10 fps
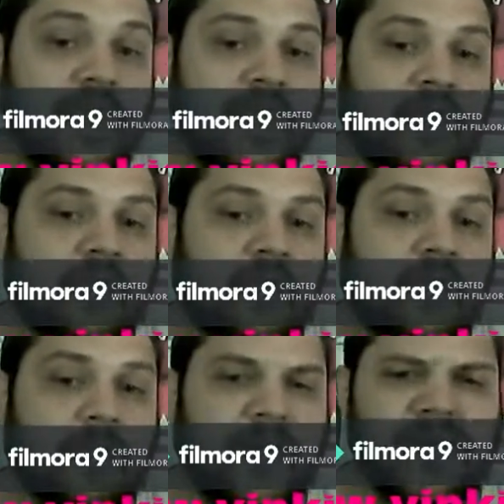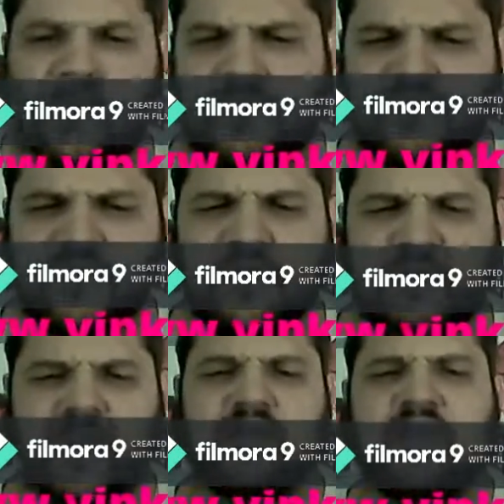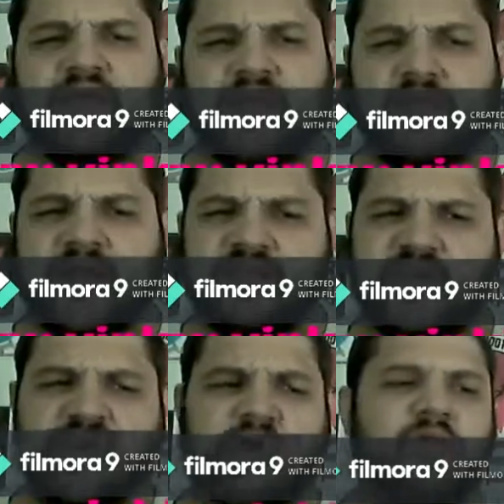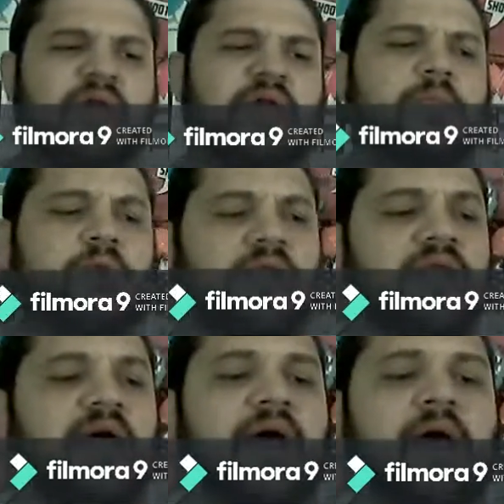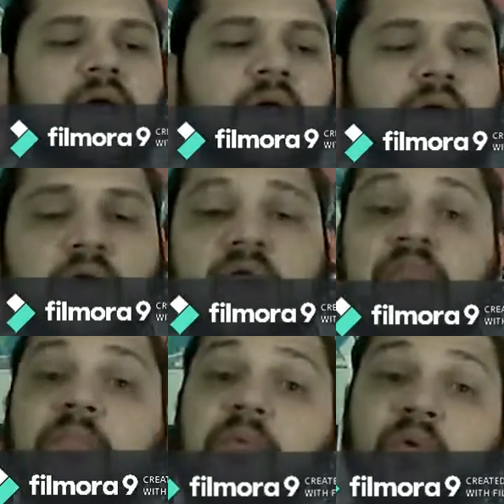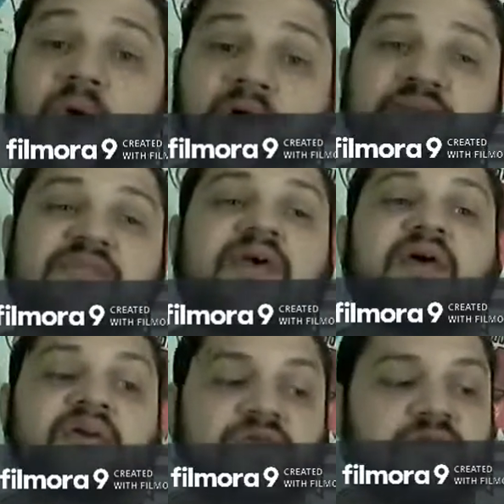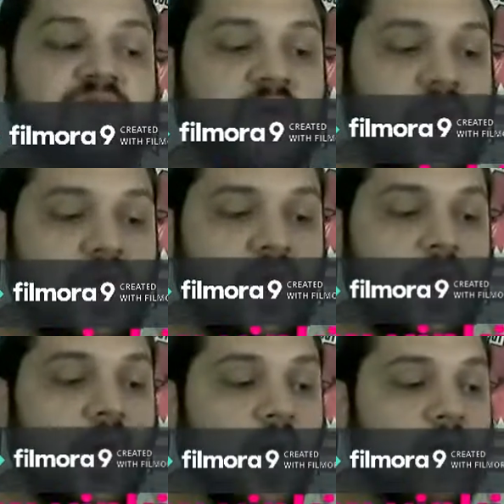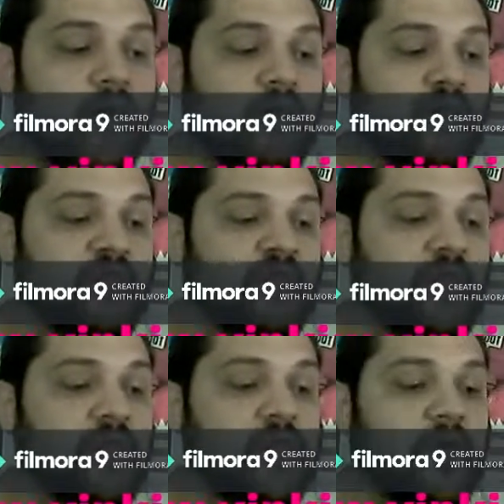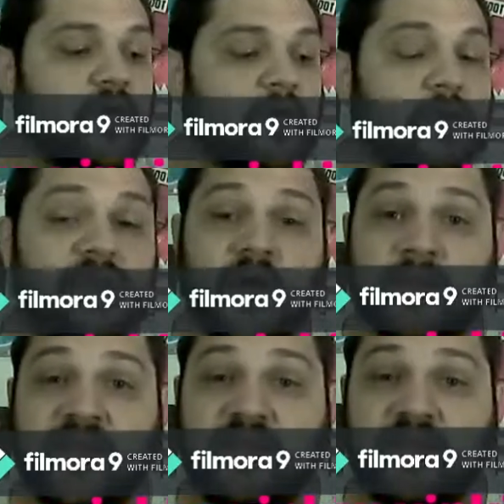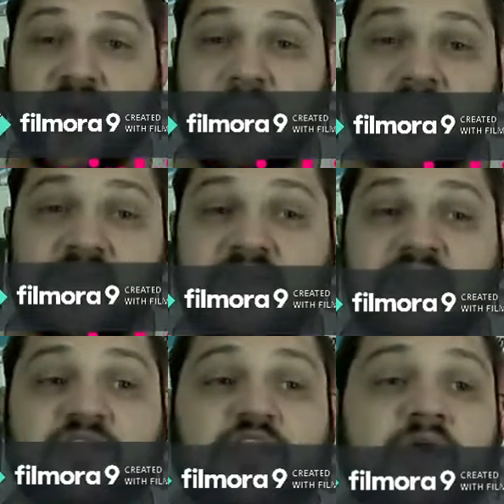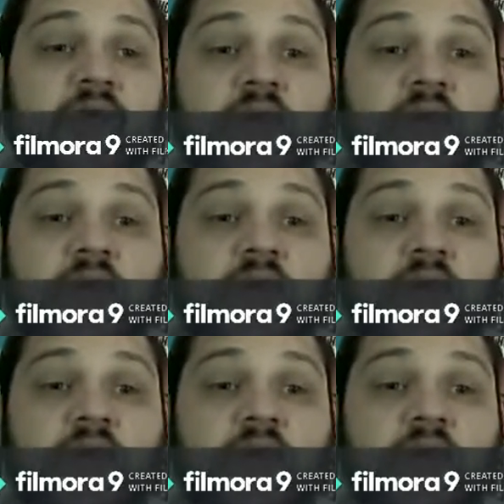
And I know this video is kind of lengthy, but I just kind of wanted to break down the process of becoming a VIPKID teacher.